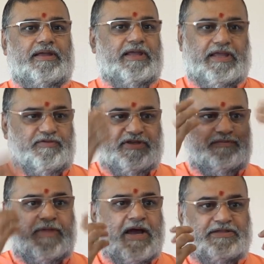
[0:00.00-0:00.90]
he was
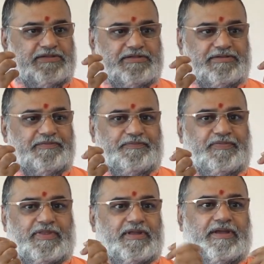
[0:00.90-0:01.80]
masked
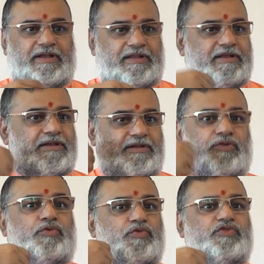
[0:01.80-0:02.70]
and the
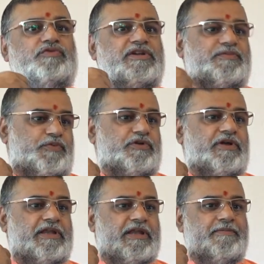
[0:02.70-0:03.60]
noose was put
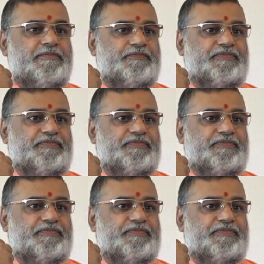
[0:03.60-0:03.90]
on him.